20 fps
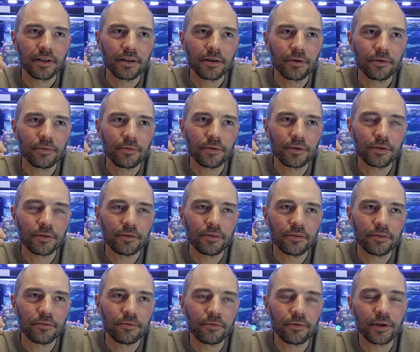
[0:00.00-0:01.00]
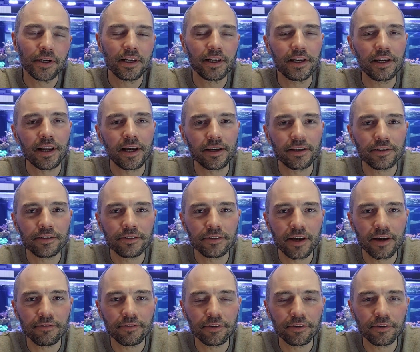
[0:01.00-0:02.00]
would really like to have
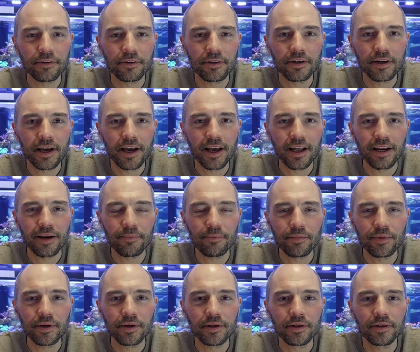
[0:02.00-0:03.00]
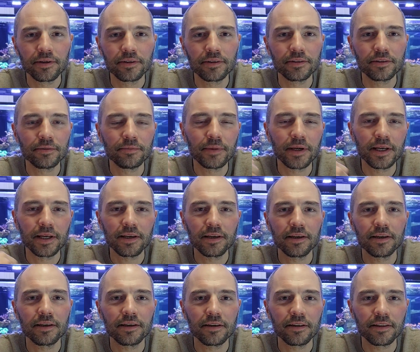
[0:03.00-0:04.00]
your help to make
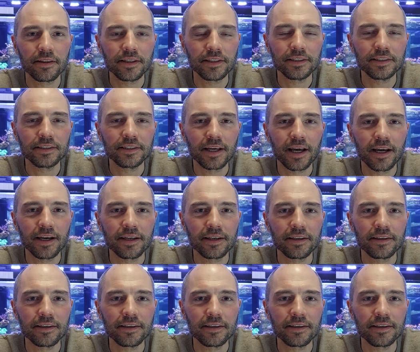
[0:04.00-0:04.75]
this tank